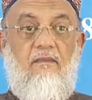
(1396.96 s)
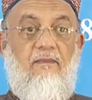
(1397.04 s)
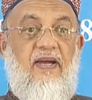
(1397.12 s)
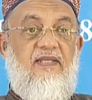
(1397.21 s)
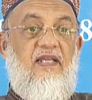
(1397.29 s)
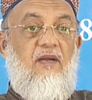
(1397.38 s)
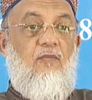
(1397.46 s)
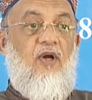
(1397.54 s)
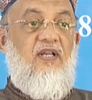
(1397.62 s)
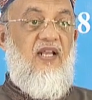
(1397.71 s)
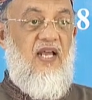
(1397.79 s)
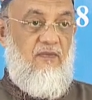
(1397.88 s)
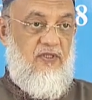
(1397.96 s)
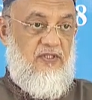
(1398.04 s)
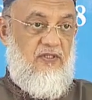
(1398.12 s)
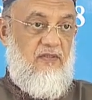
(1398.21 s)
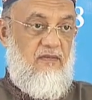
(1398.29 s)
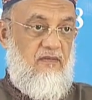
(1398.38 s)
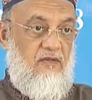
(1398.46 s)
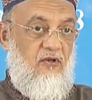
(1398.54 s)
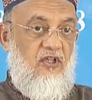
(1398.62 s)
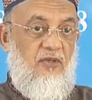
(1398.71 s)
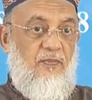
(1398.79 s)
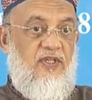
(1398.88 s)
By their body language. You
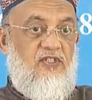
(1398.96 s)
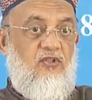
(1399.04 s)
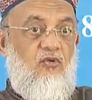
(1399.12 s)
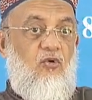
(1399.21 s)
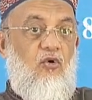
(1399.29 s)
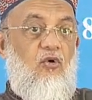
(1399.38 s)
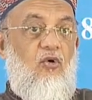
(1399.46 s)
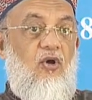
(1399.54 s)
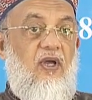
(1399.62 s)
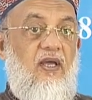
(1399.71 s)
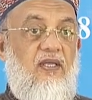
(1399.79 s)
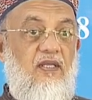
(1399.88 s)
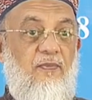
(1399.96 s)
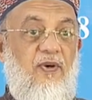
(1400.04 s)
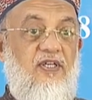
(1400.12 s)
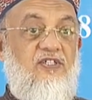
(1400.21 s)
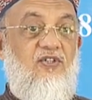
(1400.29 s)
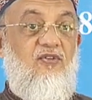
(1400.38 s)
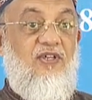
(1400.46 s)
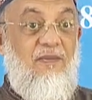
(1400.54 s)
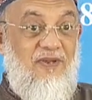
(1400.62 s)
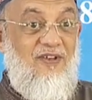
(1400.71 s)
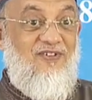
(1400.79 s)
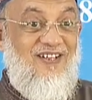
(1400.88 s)
know, the person who, yeah,
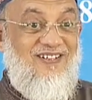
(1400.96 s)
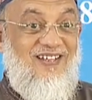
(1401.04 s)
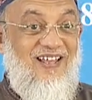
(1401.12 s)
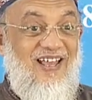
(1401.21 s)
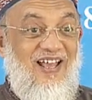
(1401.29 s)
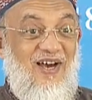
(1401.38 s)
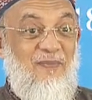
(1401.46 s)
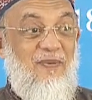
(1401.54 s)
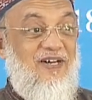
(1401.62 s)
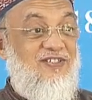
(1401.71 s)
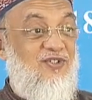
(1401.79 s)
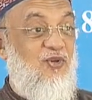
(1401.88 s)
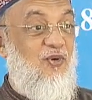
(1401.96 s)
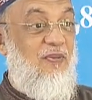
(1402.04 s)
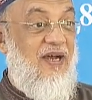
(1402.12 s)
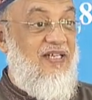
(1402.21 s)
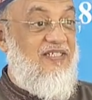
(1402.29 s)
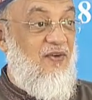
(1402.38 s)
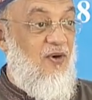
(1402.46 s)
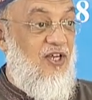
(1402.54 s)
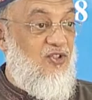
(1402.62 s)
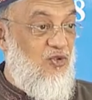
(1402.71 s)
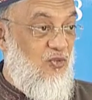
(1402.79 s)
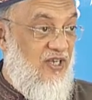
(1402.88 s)
tell you seriously, a person who buys a
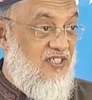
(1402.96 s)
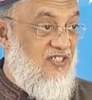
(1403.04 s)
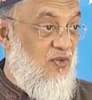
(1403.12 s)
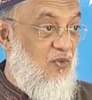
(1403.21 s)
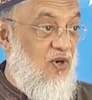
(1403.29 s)
watch, who wears a